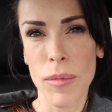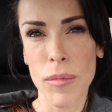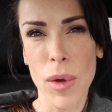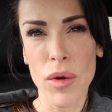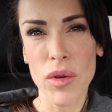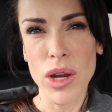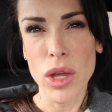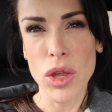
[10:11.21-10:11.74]
I'm
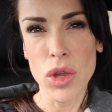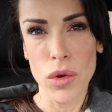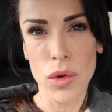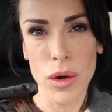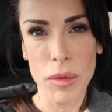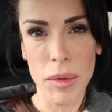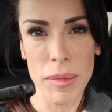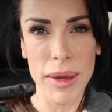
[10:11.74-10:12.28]
not really
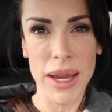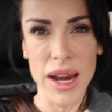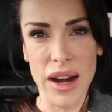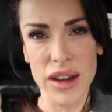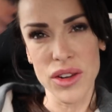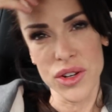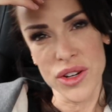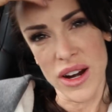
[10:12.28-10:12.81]
sure what my
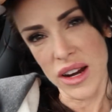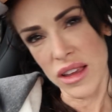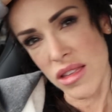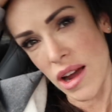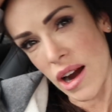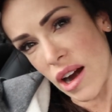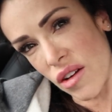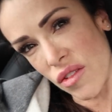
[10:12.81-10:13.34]
cardio
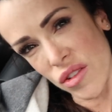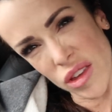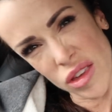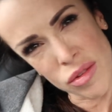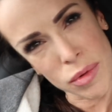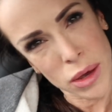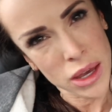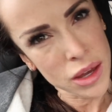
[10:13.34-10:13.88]
targets are for
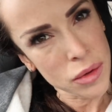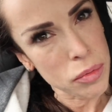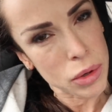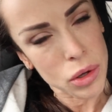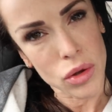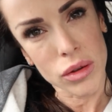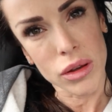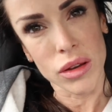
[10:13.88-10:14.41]
this week,
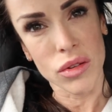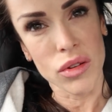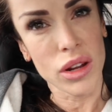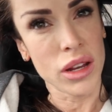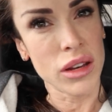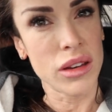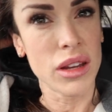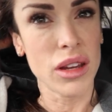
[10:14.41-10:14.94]
but I'm going
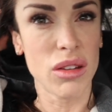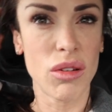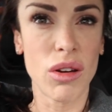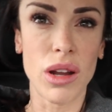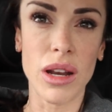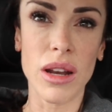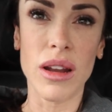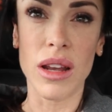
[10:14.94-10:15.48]
to continue
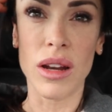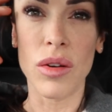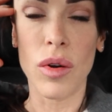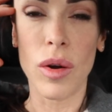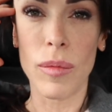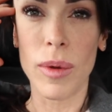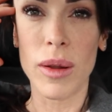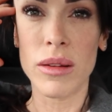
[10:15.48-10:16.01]
on like
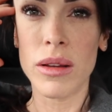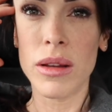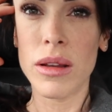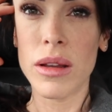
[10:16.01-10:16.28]
normal